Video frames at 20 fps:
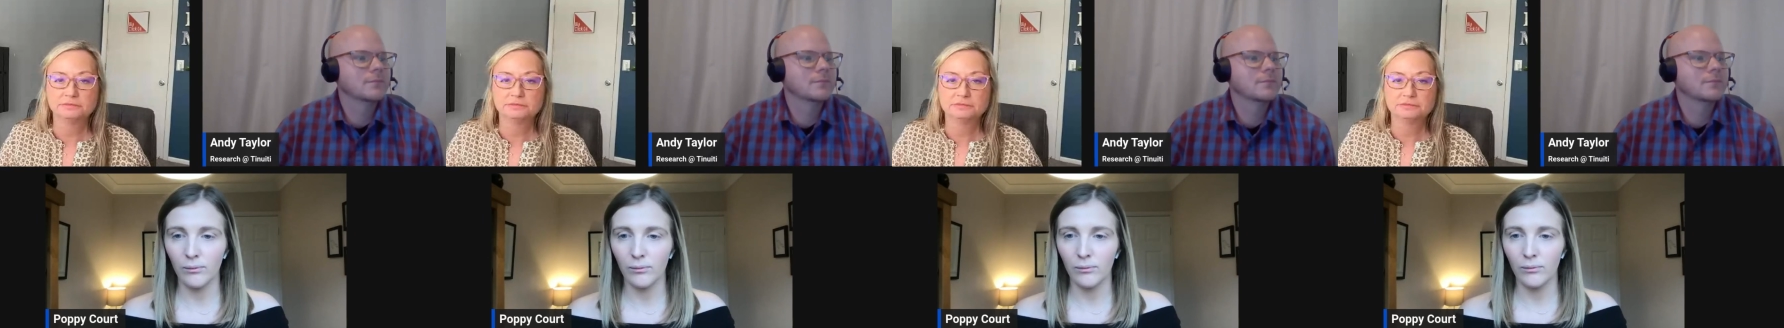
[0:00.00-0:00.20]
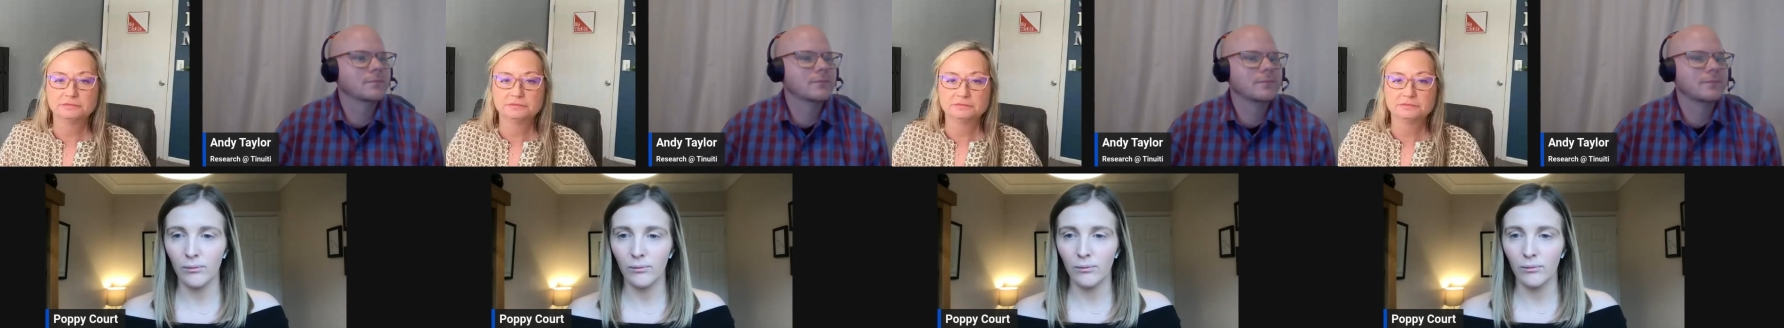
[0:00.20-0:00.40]

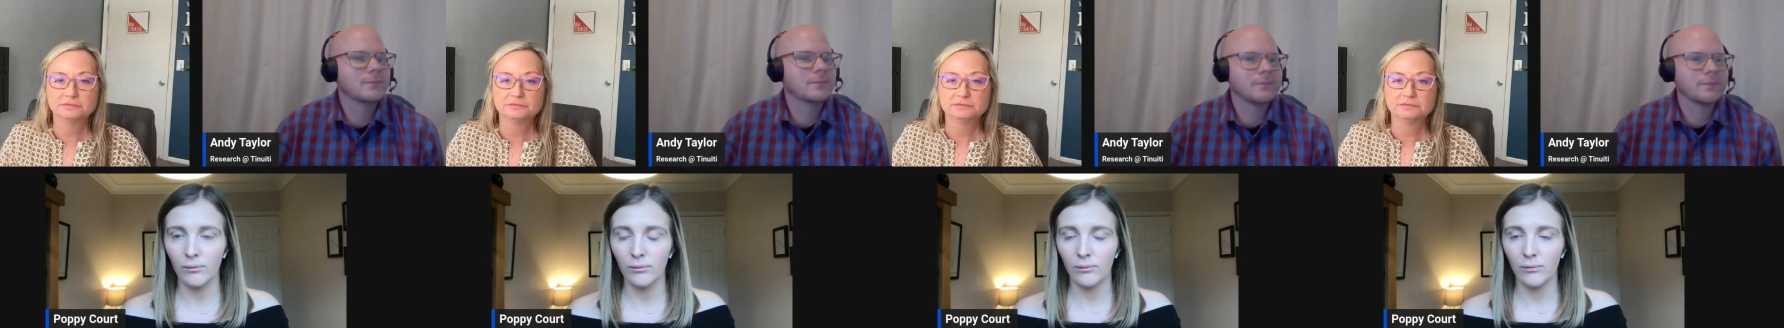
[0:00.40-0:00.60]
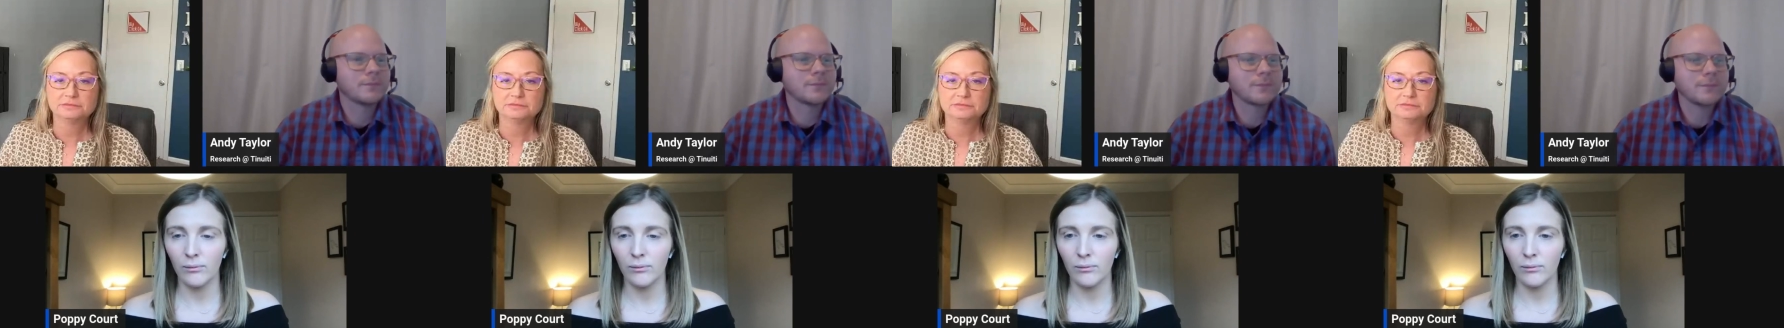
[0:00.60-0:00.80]

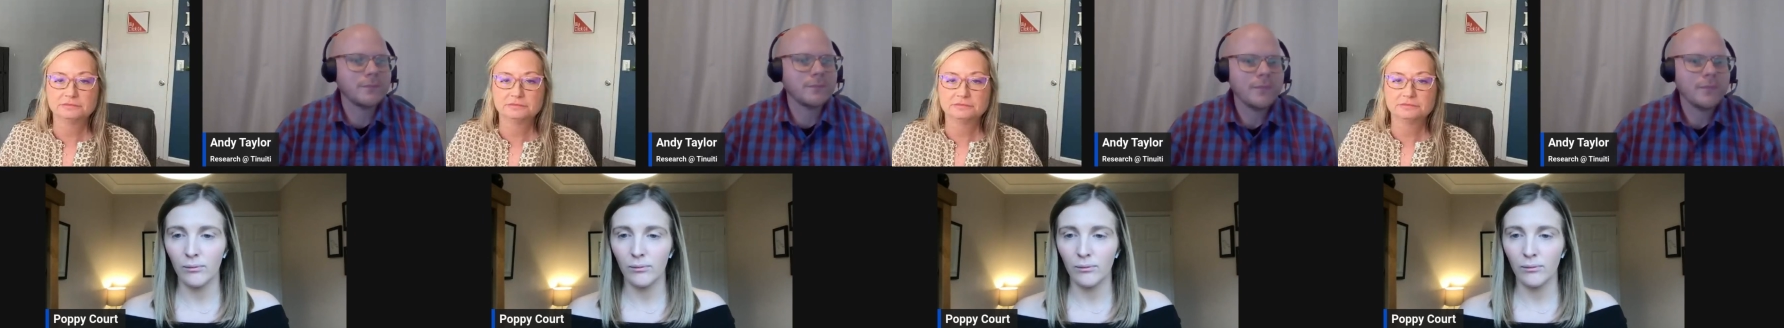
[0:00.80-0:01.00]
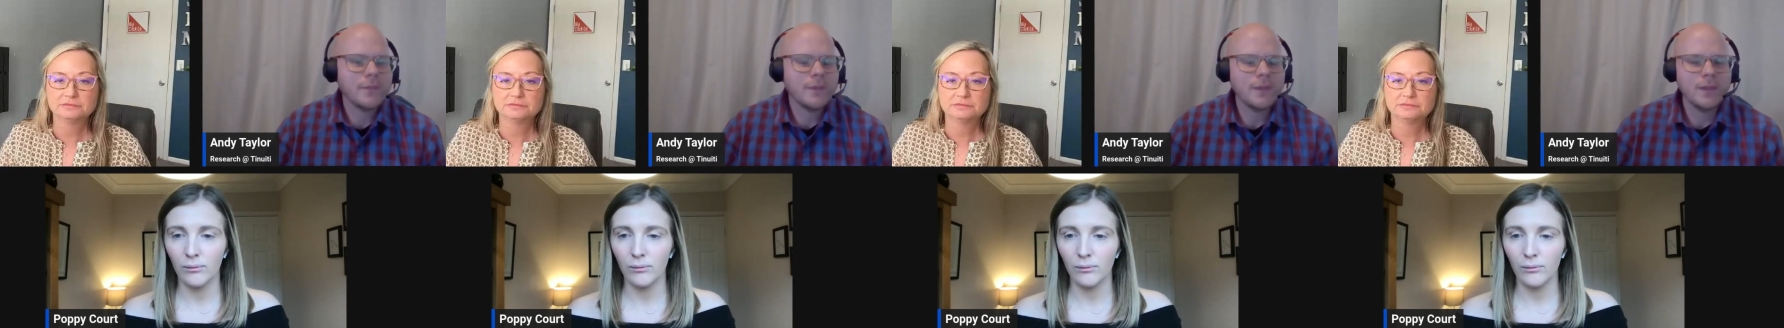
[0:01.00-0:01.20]

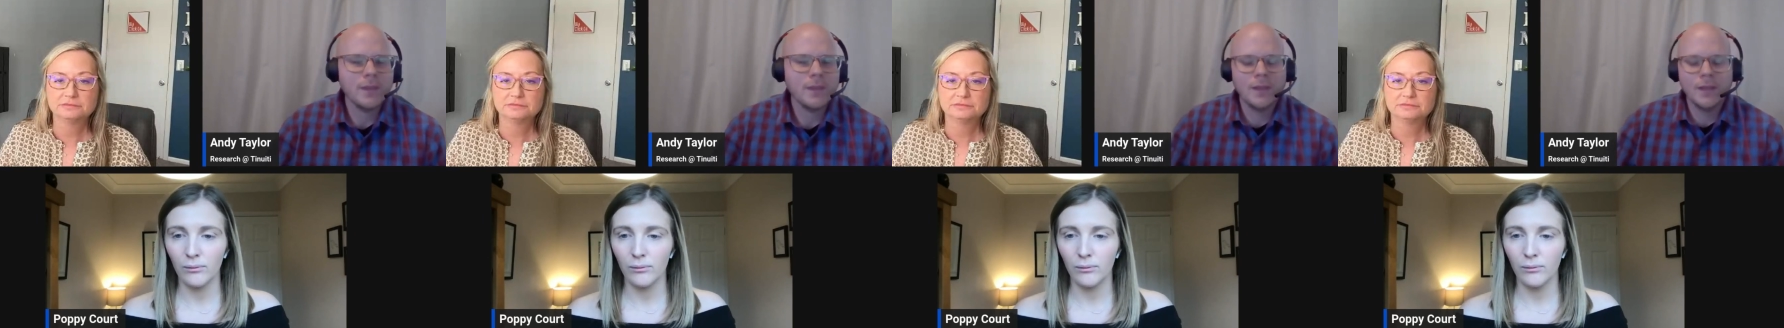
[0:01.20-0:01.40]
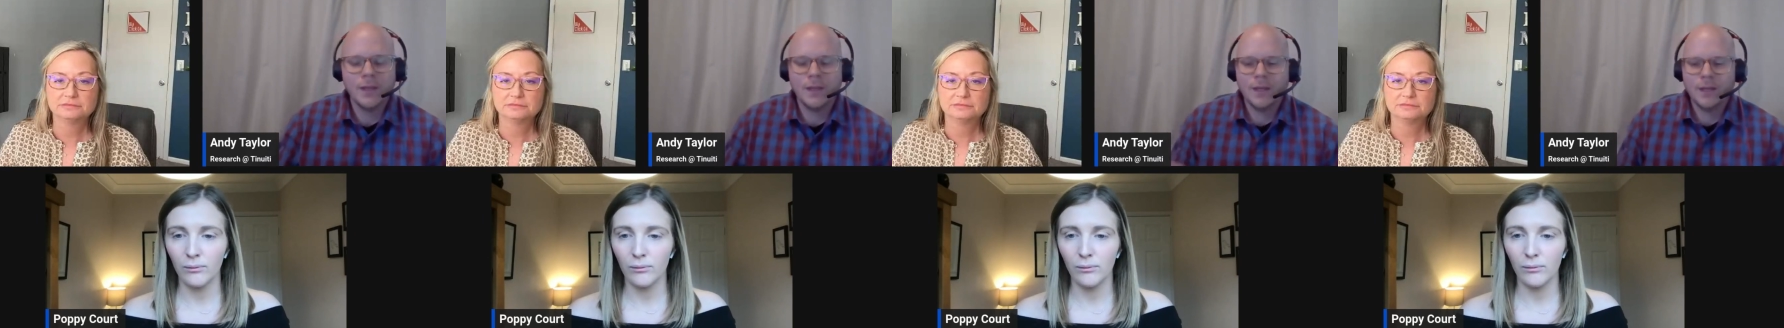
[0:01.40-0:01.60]

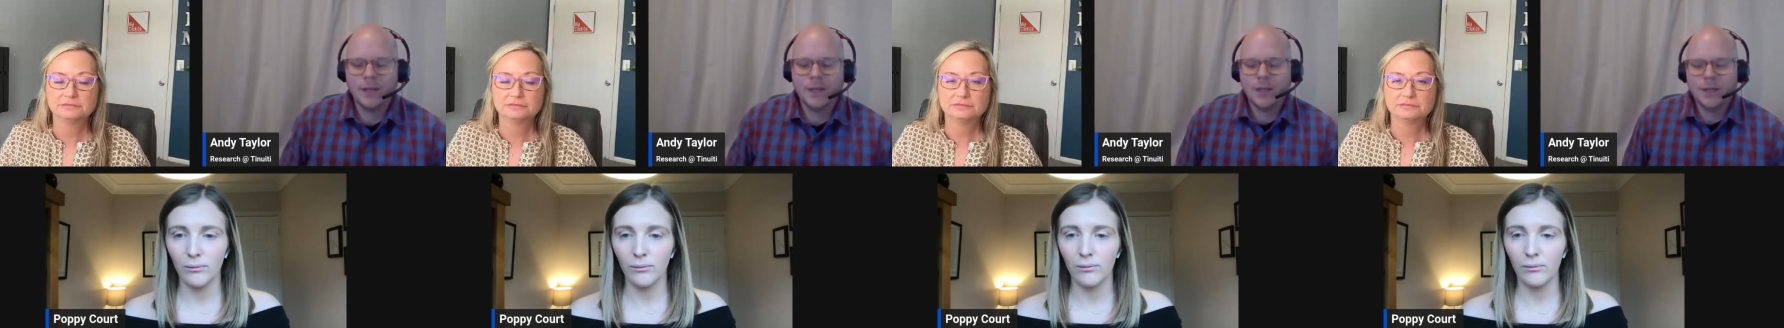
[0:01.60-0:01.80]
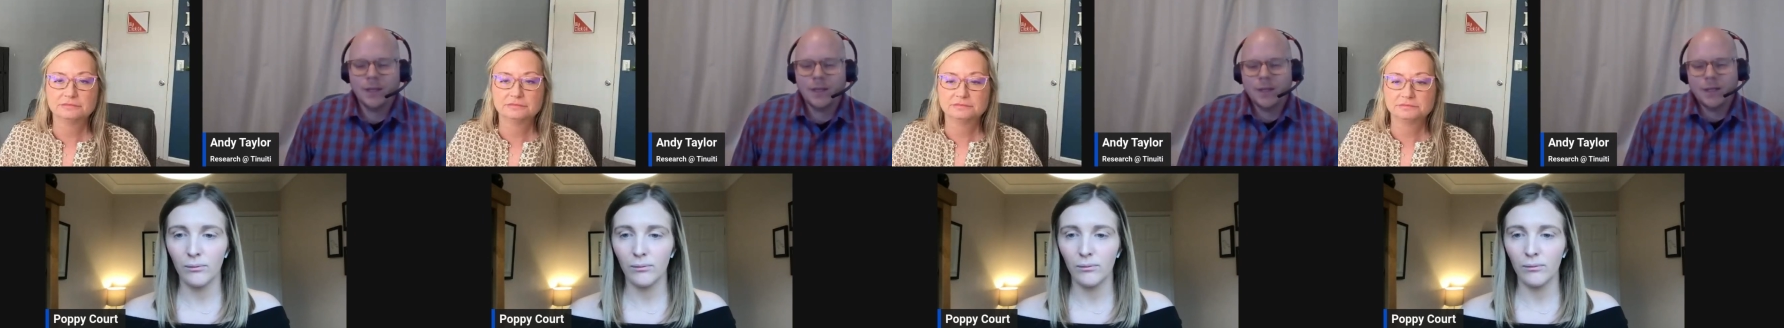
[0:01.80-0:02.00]

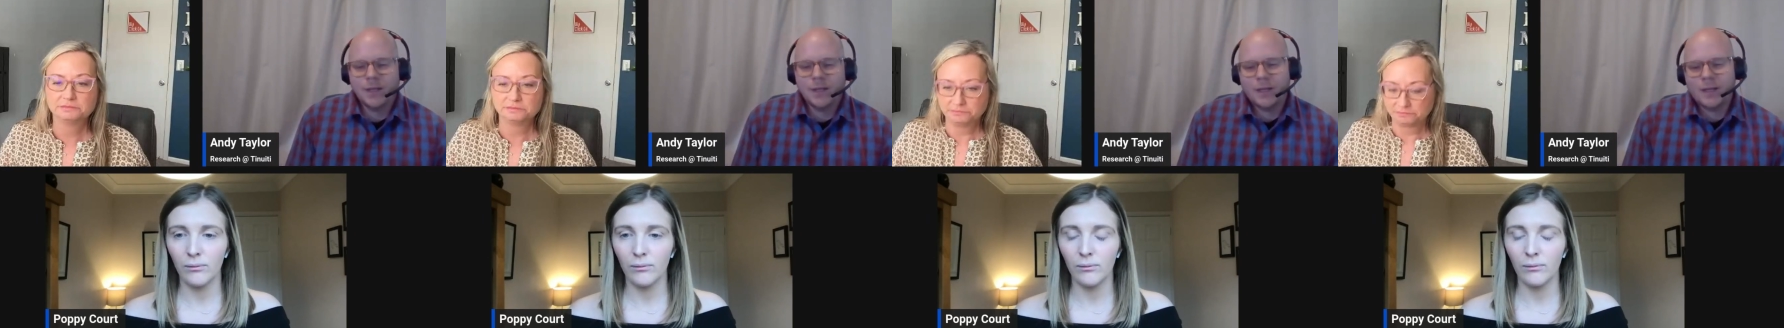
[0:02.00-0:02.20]
[no speech]